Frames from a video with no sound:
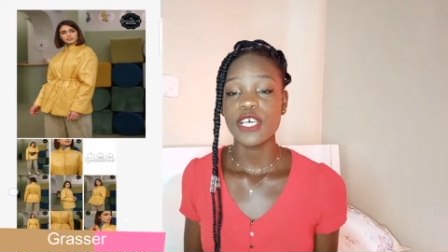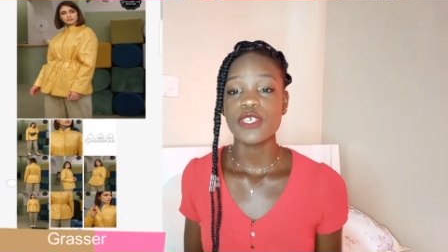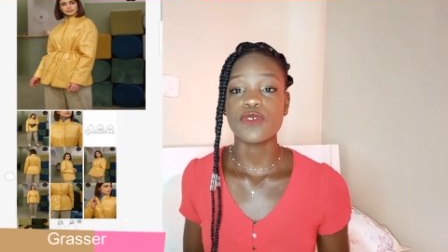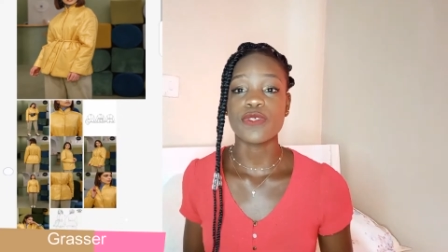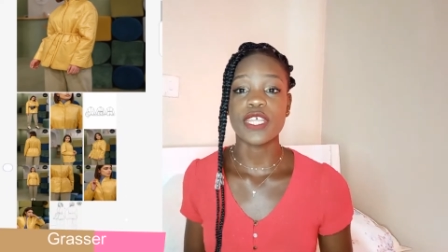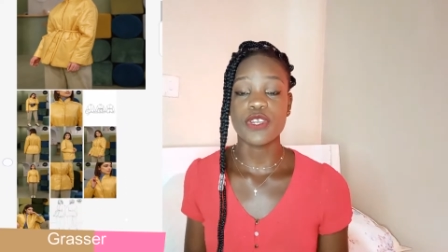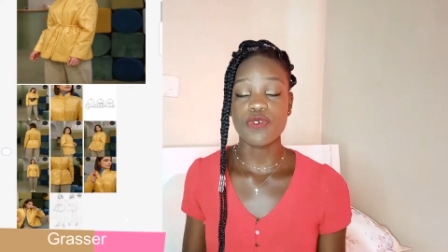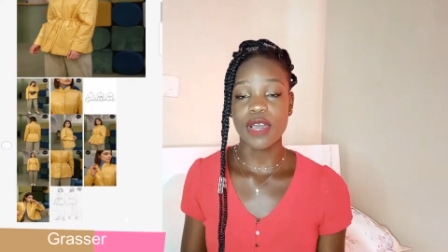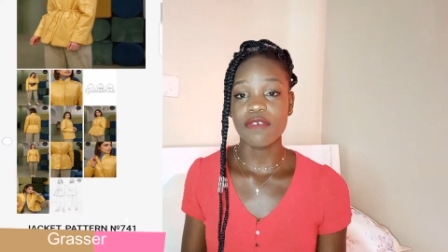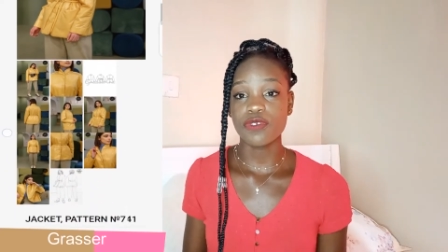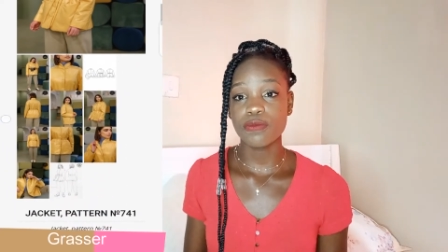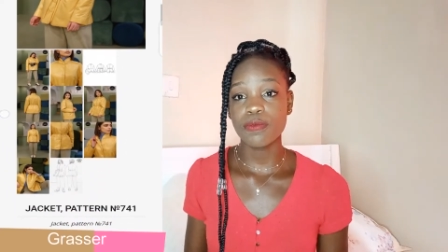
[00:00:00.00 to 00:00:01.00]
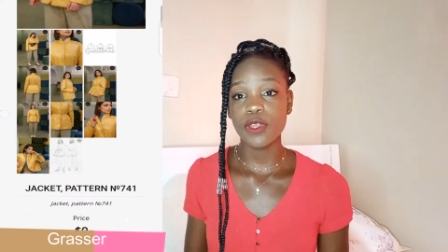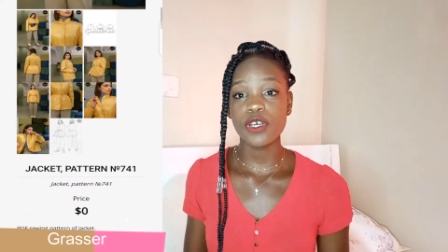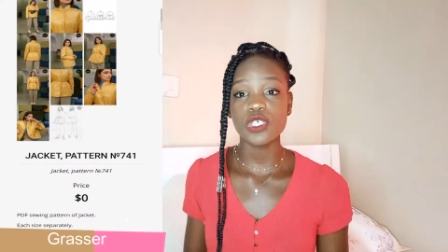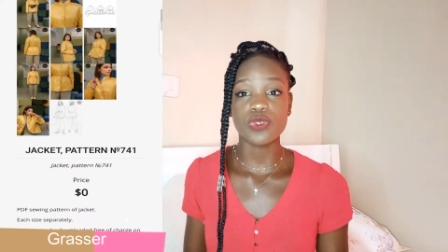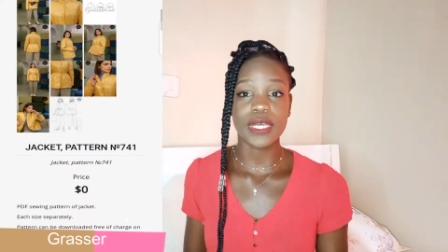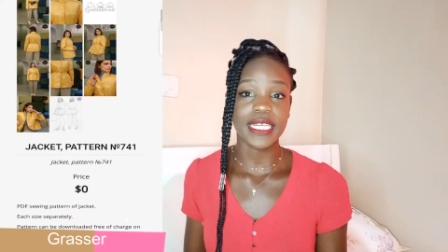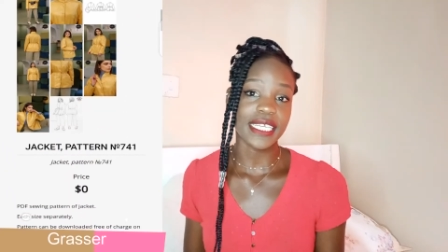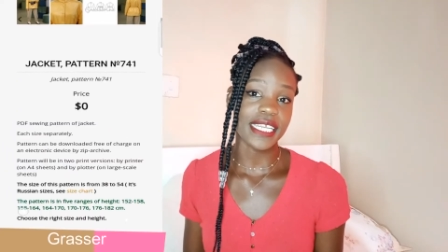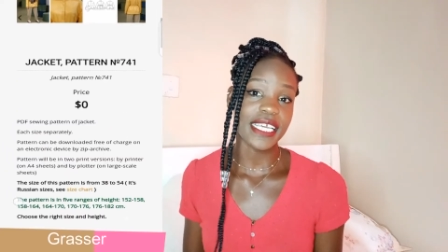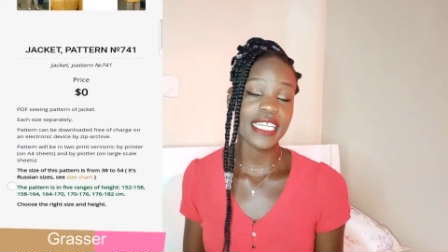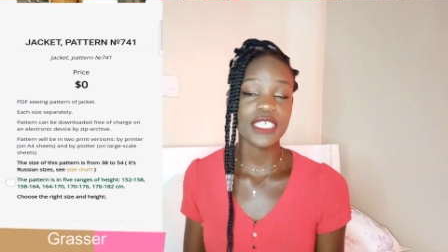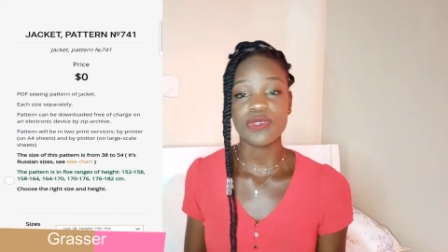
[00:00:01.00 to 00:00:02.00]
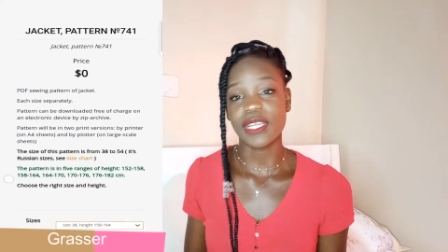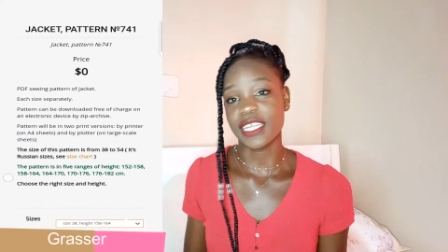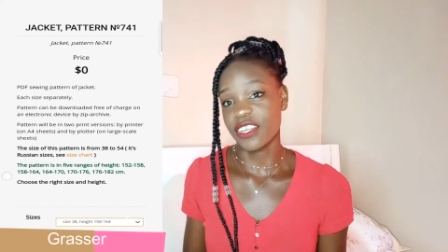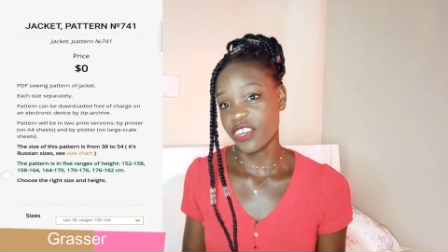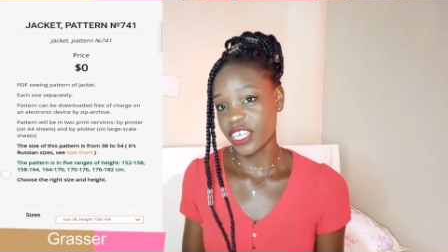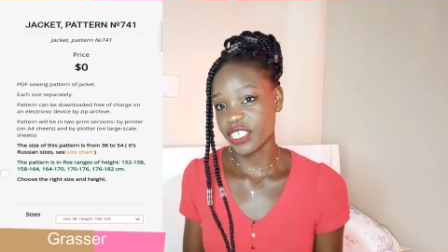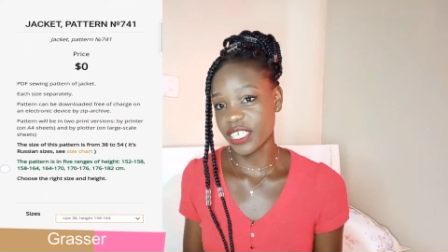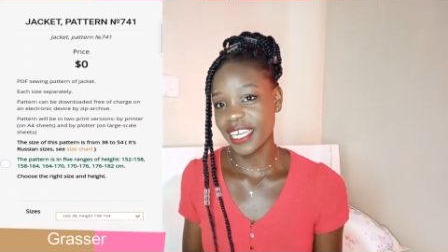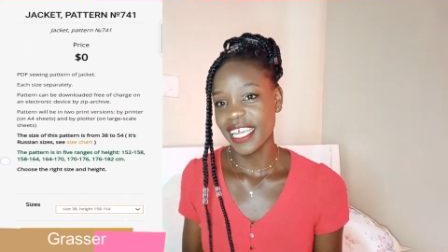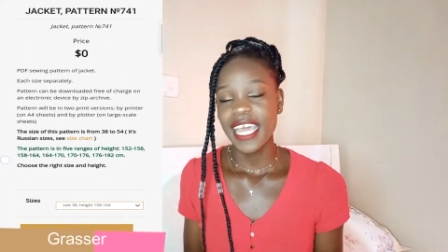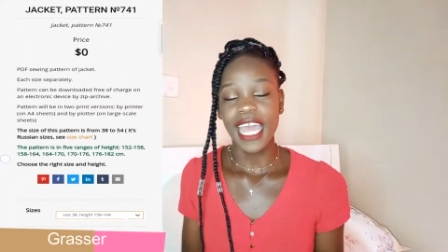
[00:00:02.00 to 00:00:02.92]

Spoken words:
So they do have two blogs, one in English, one in Russian,